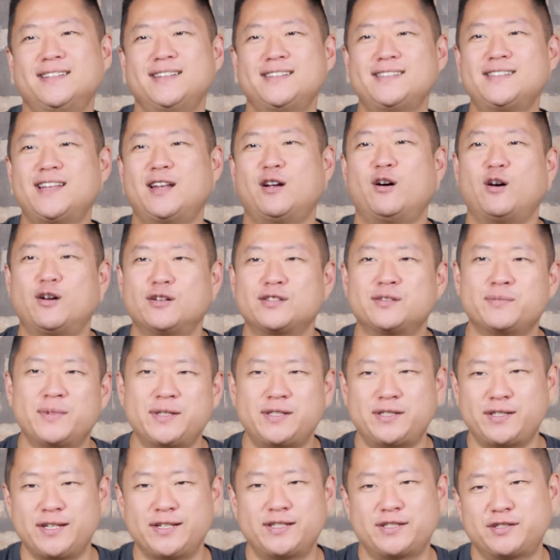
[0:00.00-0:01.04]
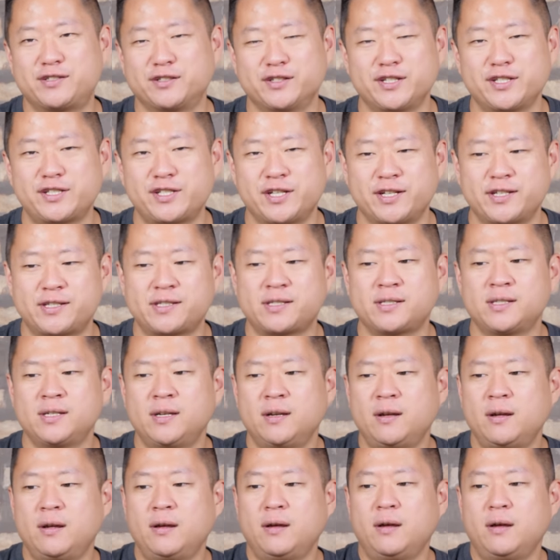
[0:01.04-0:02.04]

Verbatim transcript: It's not awesome. It's it's delicious,